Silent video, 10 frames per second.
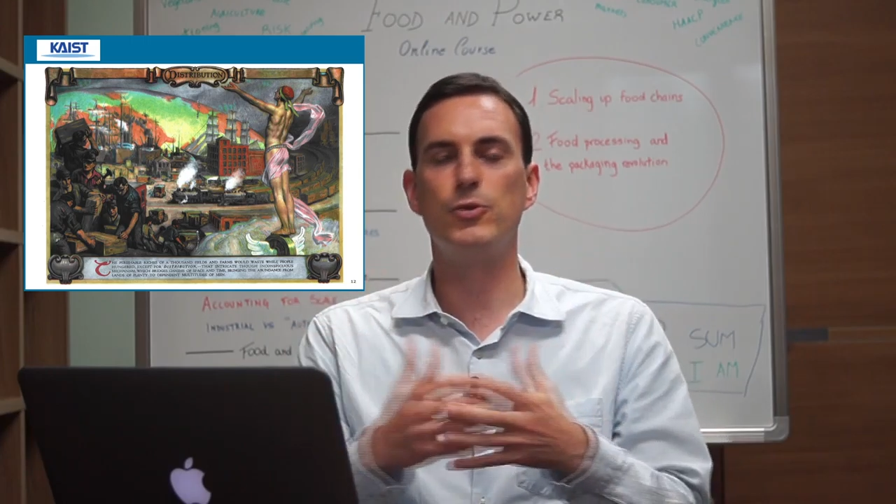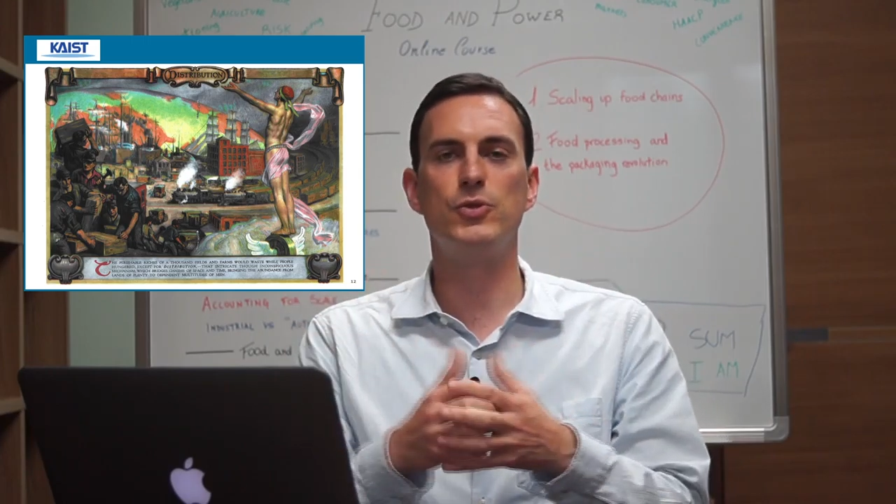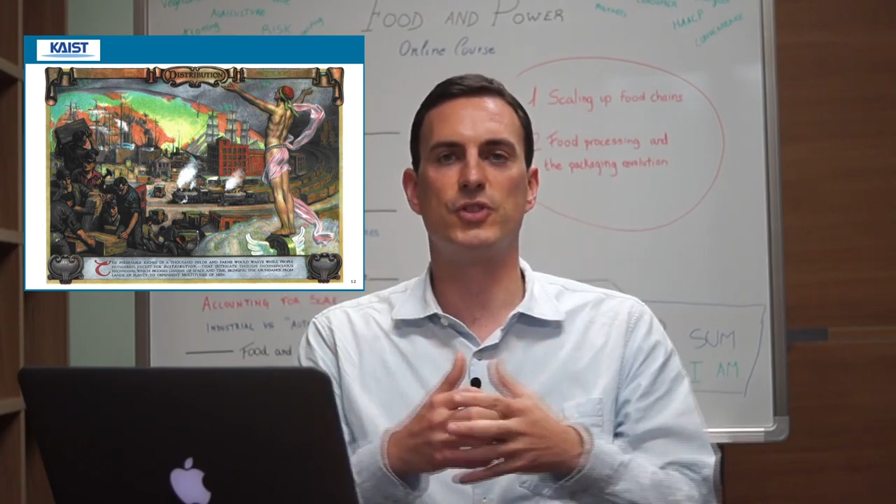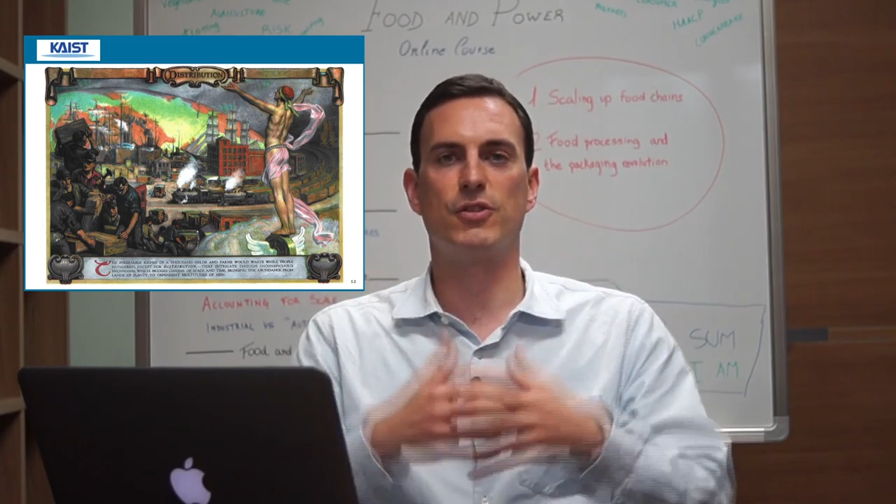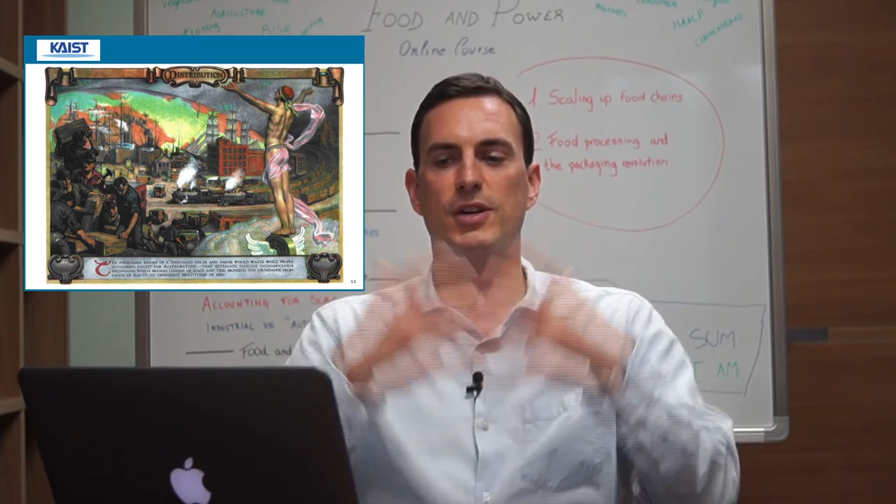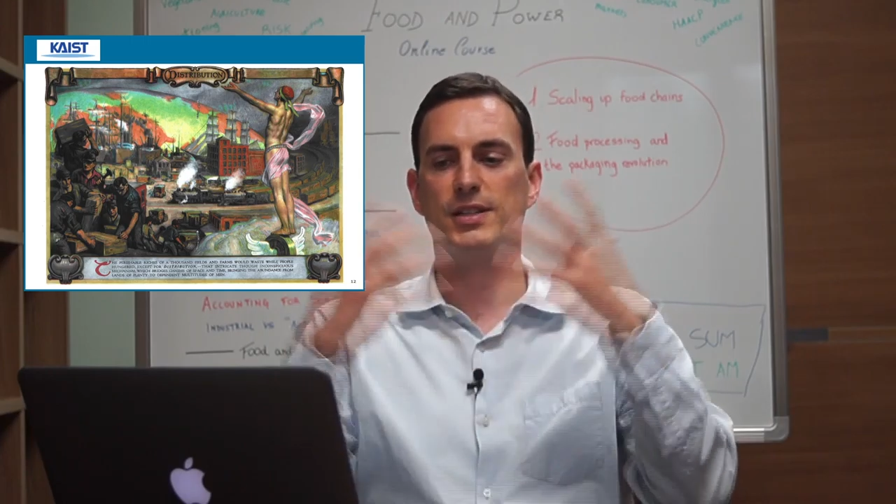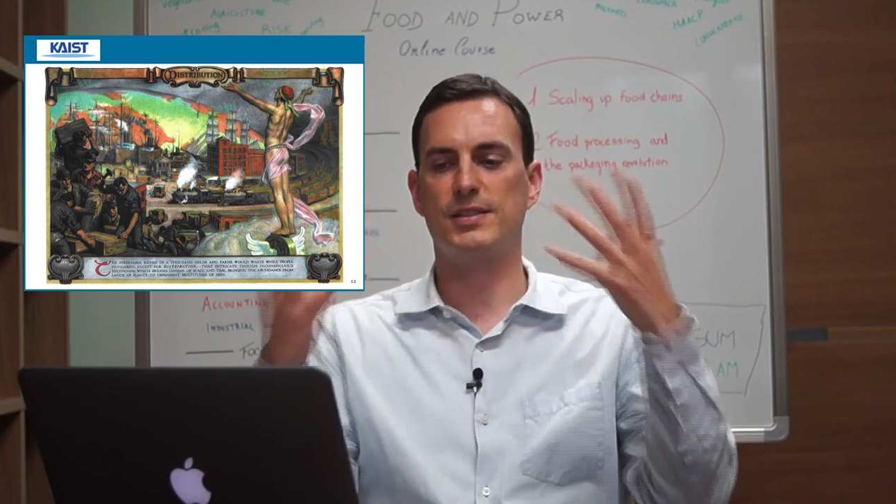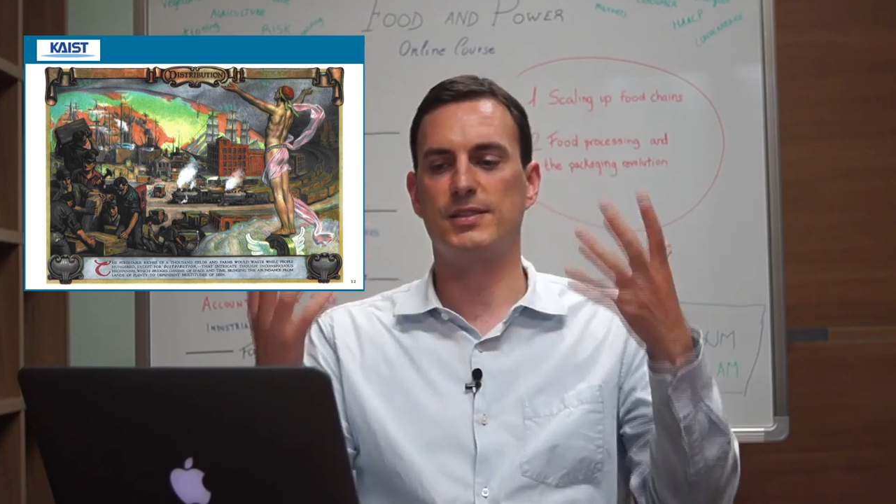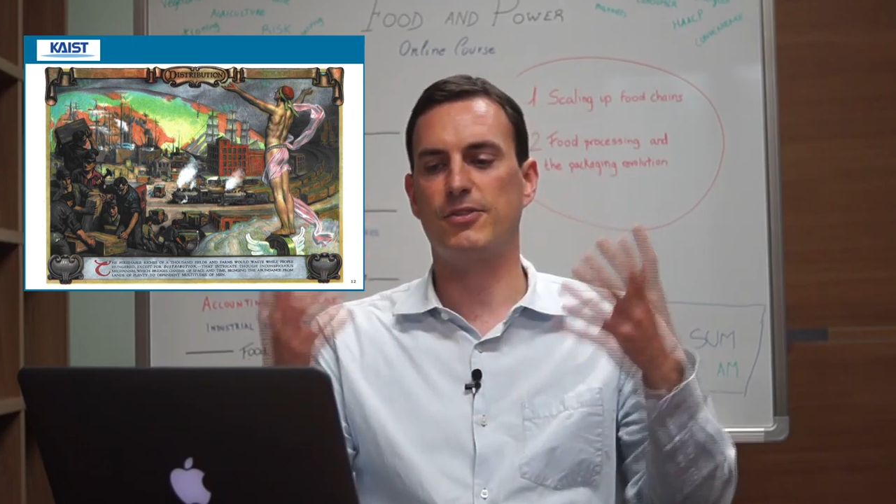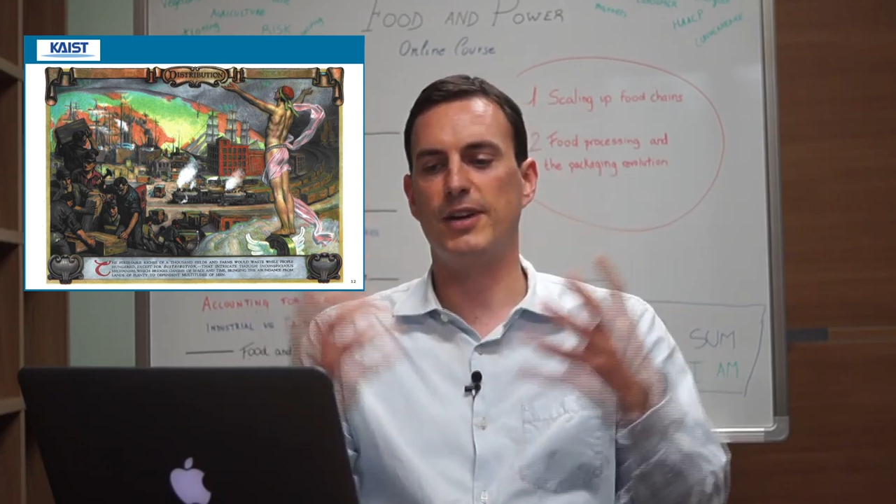foods
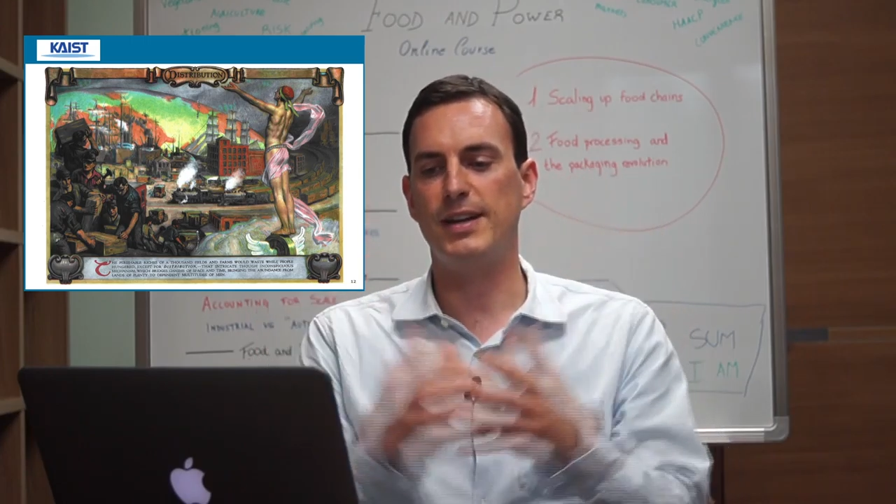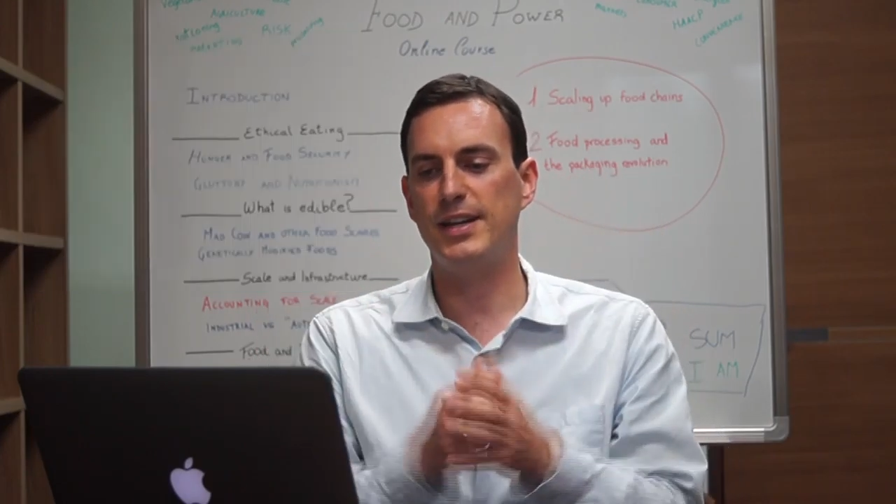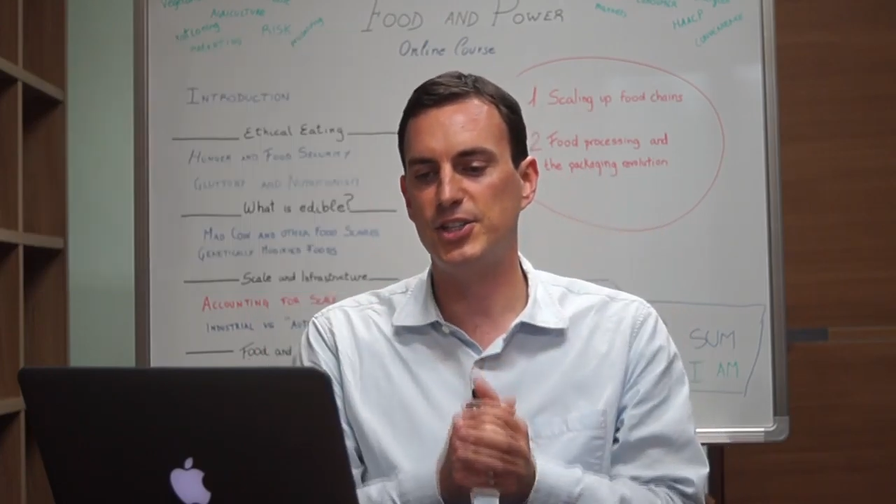across this great